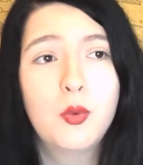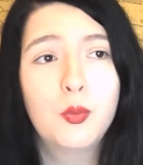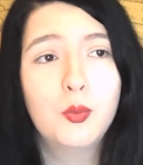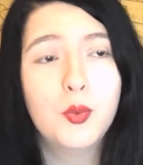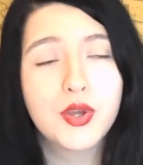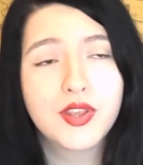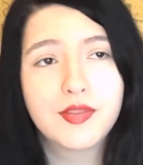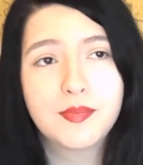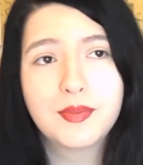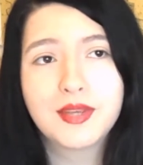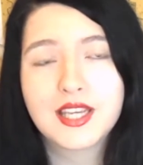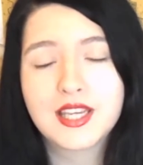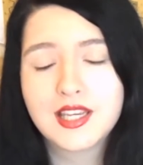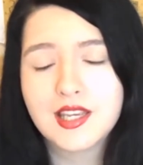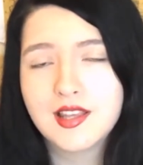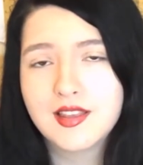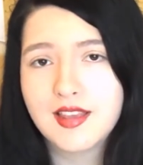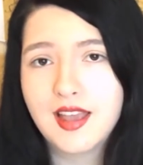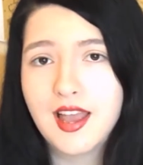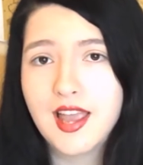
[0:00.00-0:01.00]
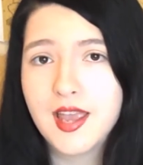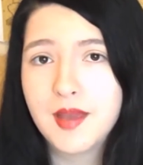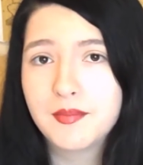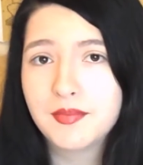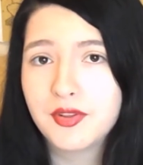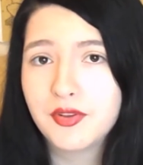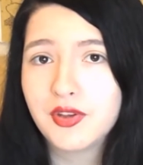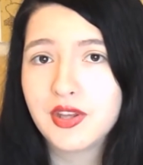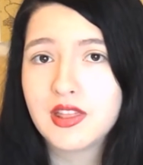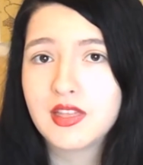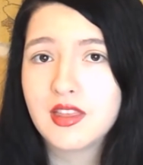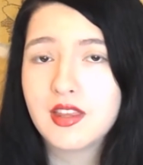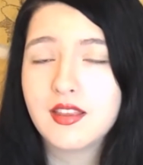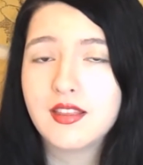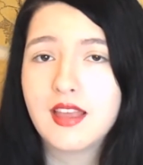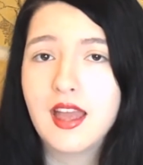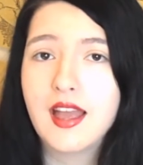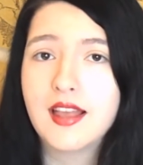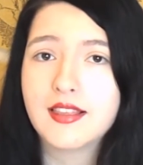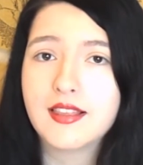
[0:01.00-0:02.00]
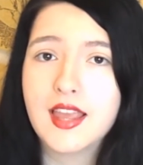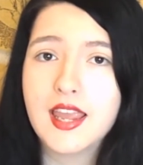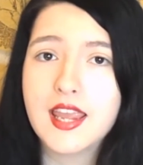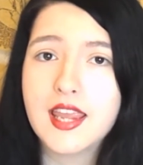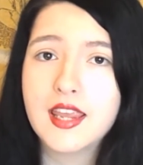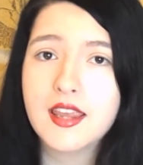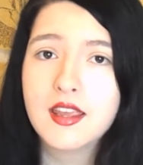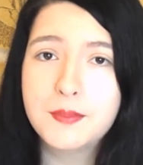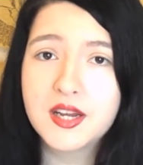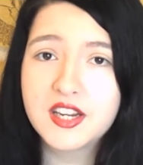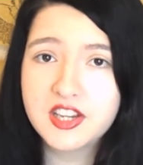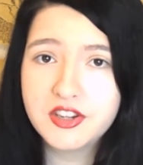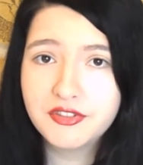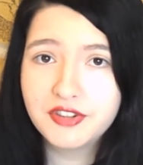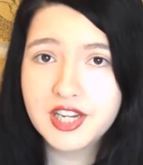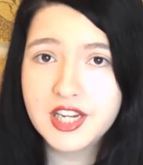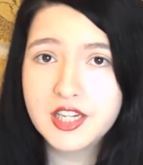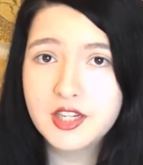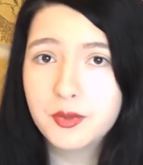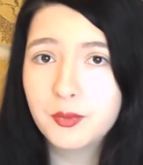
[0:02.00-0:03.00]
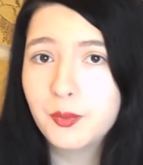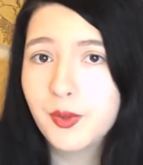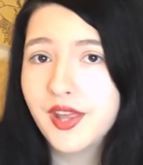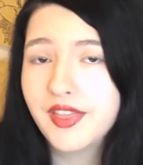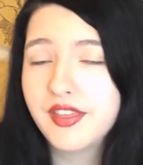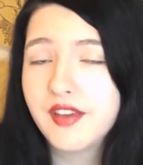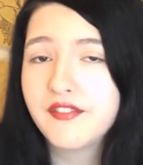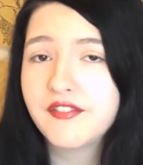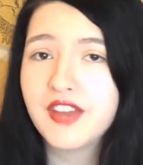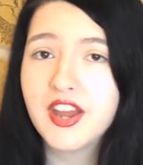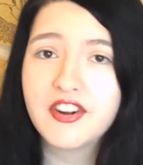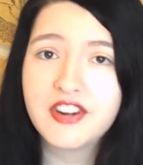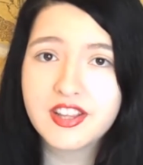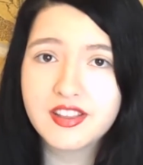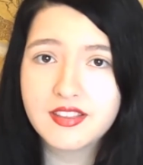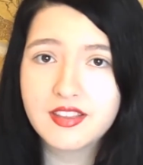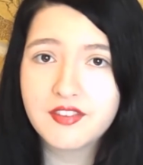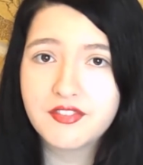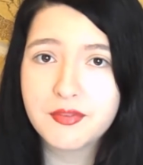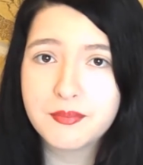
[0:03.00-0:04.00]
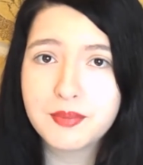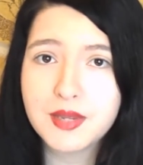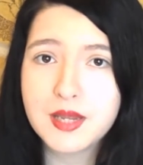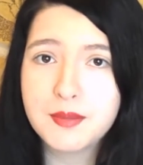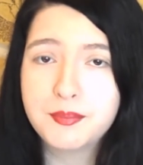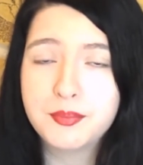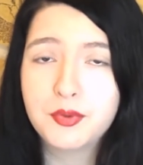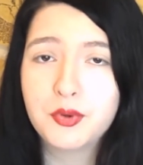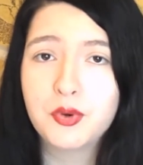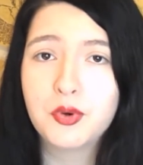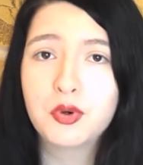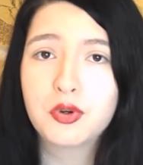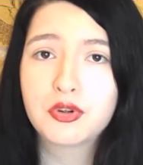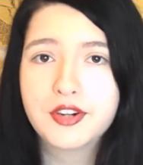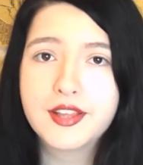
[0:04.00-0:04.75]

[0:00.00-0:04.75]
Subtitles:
was because I am doing this as a buddy read with various different people.